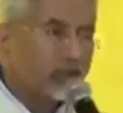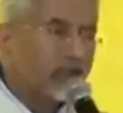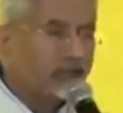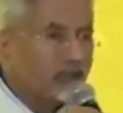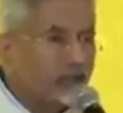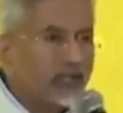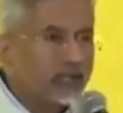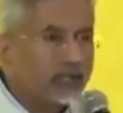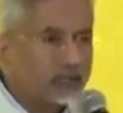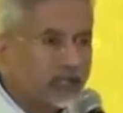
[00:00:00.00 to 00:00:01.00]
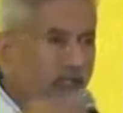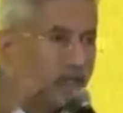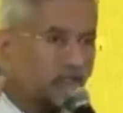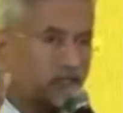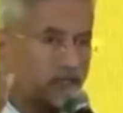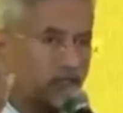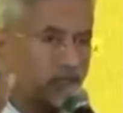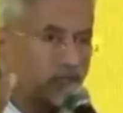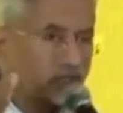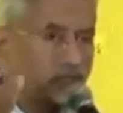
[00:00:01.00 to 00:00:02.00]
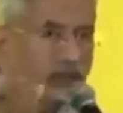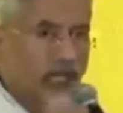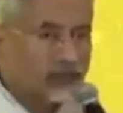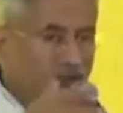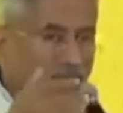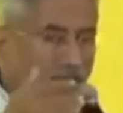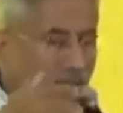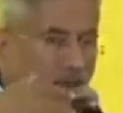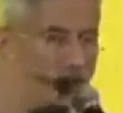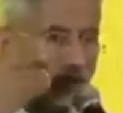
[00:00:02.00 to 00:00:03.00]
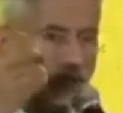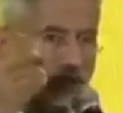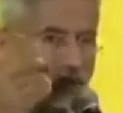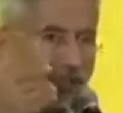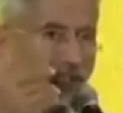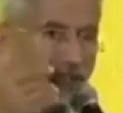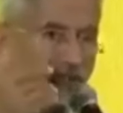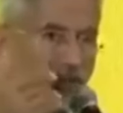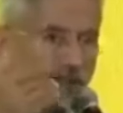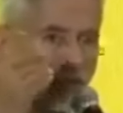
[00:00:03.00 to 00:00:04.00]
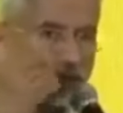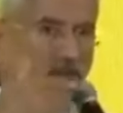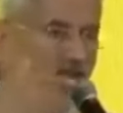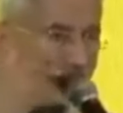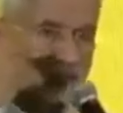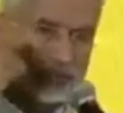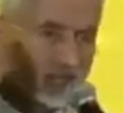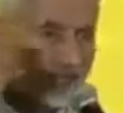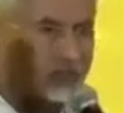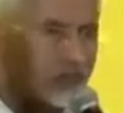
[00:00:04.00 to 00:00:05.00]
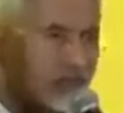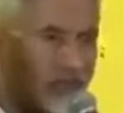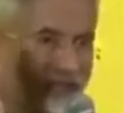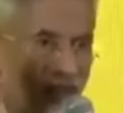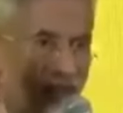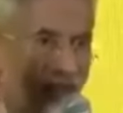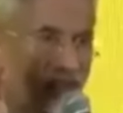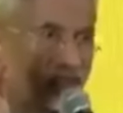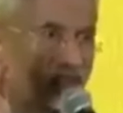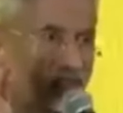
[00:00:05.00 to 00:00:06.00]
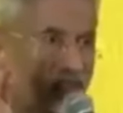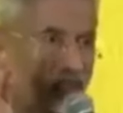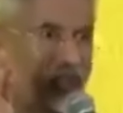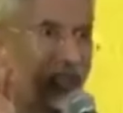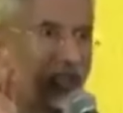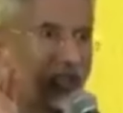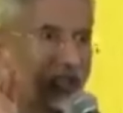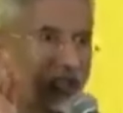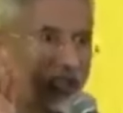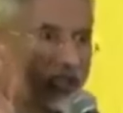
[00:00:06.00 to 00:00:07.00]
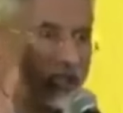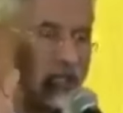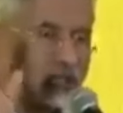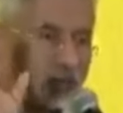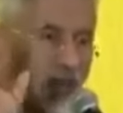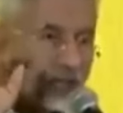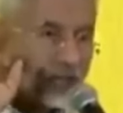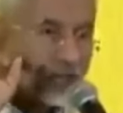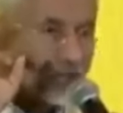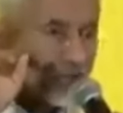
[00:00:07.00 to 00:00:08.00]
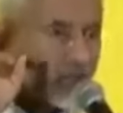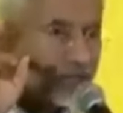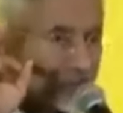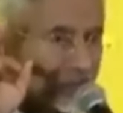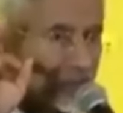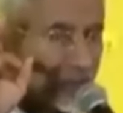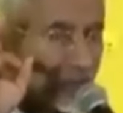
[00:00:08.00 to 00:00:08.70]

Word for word: life would be incredibly simple. You actually, I don't know if you'll need foreign policy, you certainly won't need foreign ministers. Uh, but it's,